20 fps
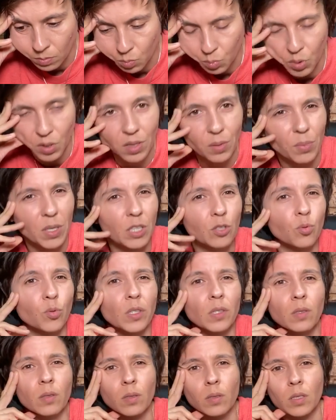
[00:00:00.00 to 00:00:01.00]
pretty much
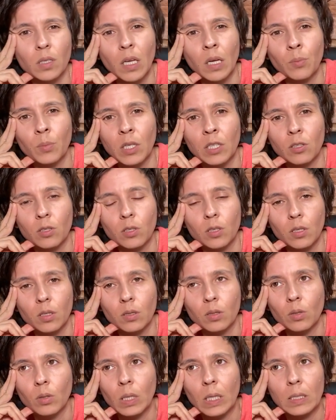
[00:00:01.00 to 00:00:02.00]
within the same energy.
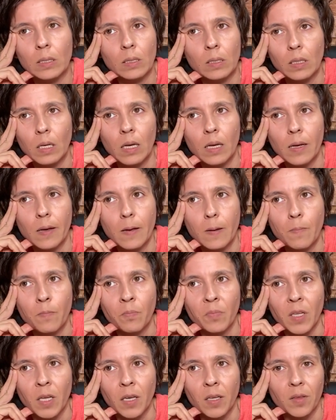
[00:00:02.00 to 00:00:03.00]
So let's say
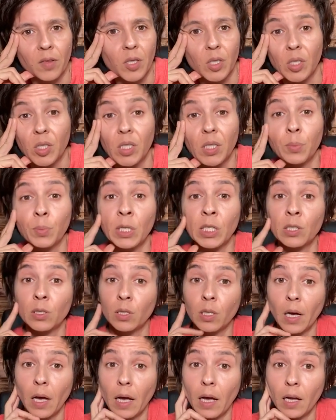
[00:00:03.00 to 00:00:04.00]
they seem
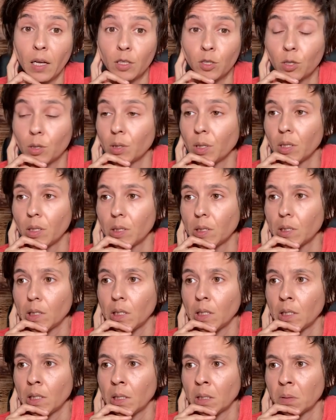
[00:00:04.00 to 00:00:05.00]
unattached, they
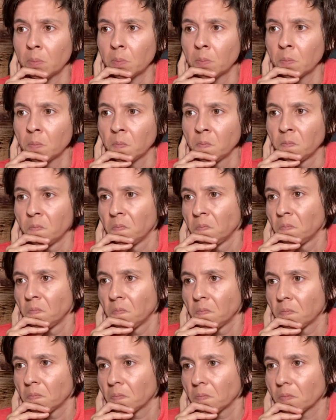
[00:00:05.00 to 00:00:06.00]
seem...
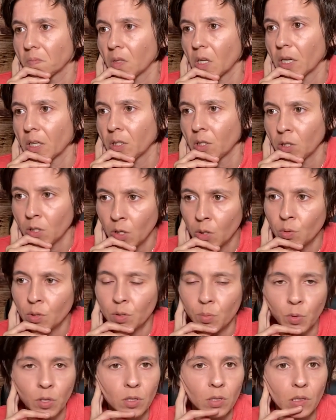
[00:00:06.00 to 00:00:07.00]
And you know this
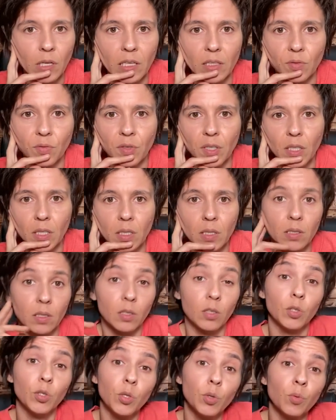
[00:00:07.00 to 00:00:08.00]
person has feelings,
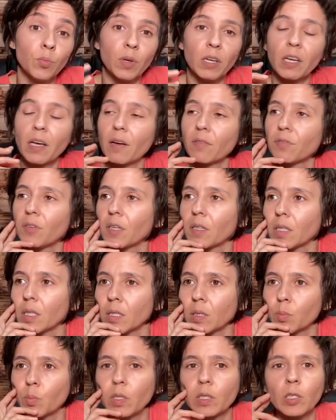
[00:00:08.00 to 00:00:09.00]
and you may have
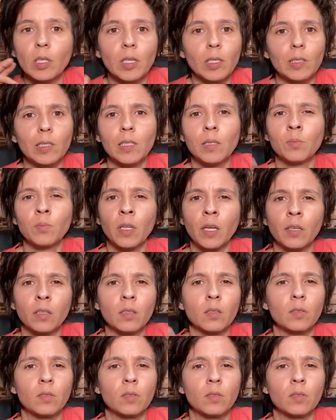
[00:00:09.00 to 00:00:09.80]
feelings, but they seem like